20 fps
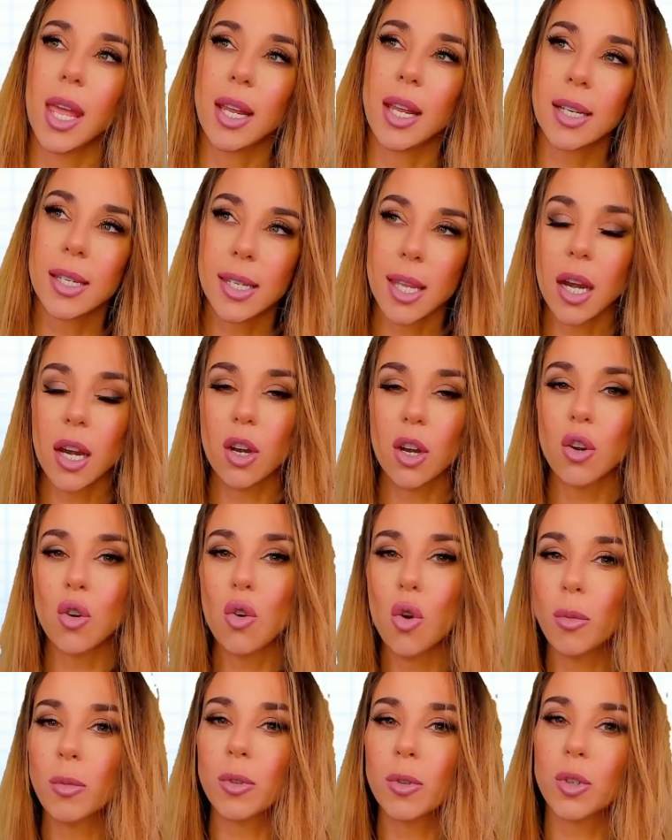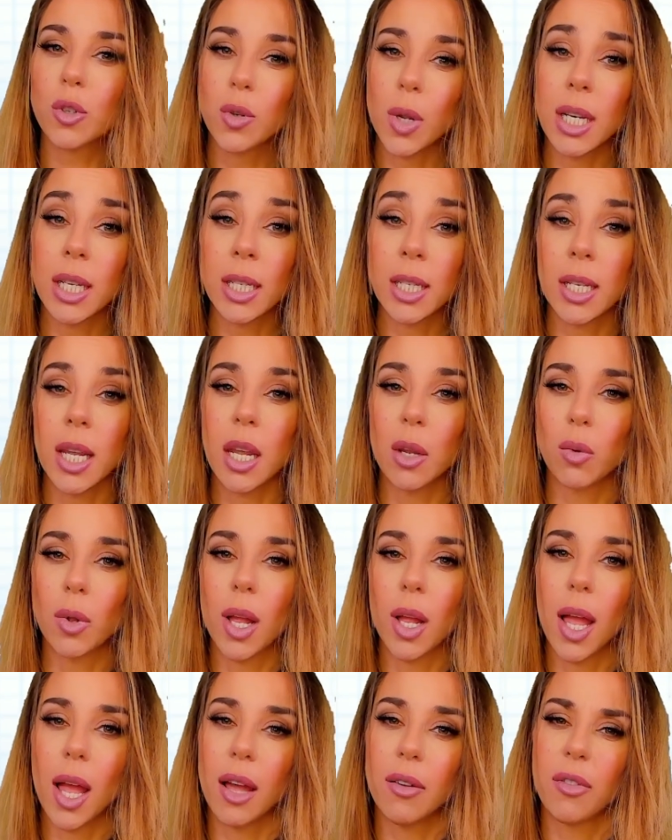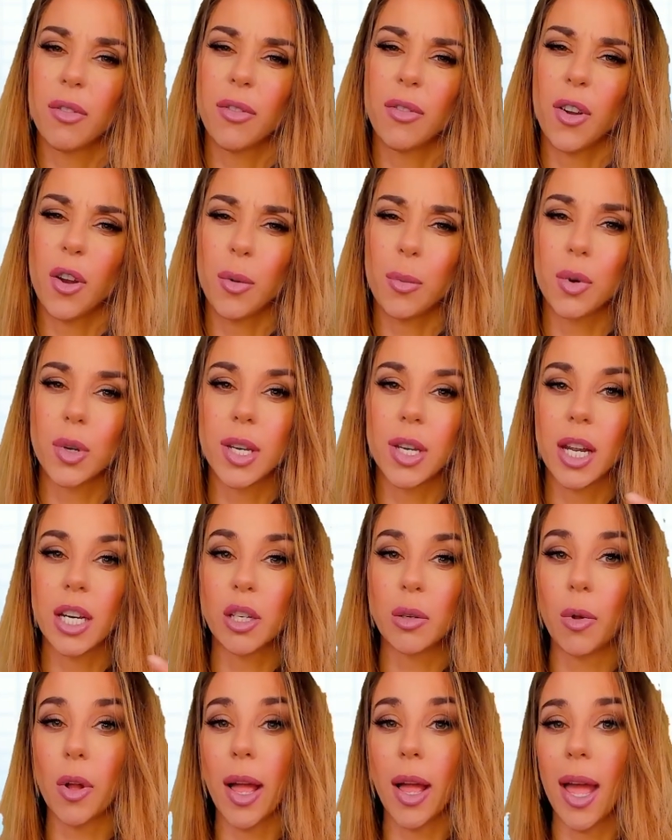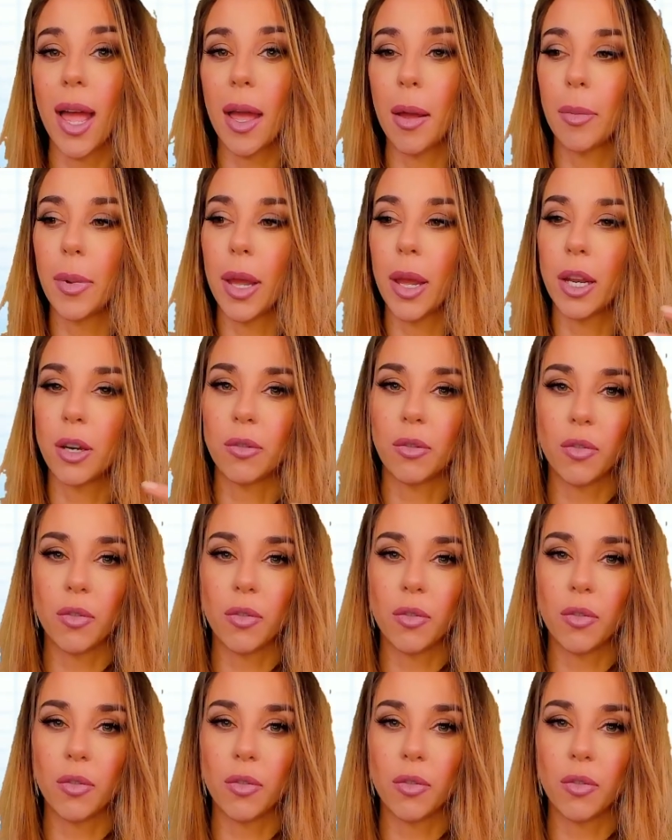Instead, a normal trading day will have a very predictable ebb and